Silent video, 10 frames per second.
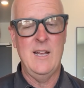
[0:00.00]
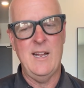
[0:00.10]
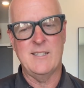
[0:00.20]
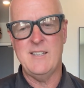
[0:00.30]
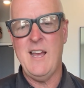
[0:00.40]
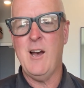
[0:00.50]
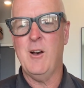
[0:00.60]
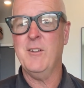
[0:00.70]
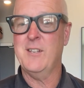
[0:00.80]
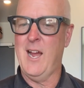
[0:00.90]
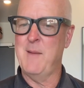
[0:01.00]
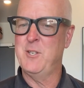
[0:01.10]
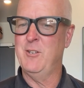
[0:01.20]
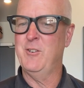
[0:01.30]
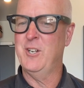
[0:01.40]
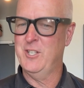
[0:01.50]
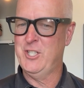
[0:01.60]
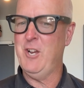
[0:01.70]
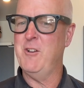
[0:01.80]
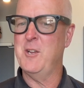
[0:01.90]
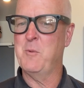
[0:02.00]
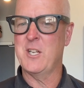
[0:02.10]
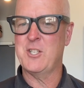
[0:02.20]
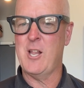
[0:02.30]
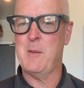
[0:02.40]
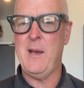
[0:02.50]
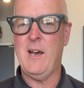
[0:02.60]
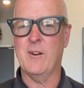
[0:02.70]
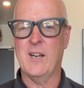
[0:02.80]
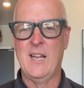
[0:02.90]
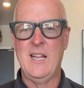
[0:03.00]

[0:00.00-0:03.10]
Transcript: It's now time to show you what it's all about.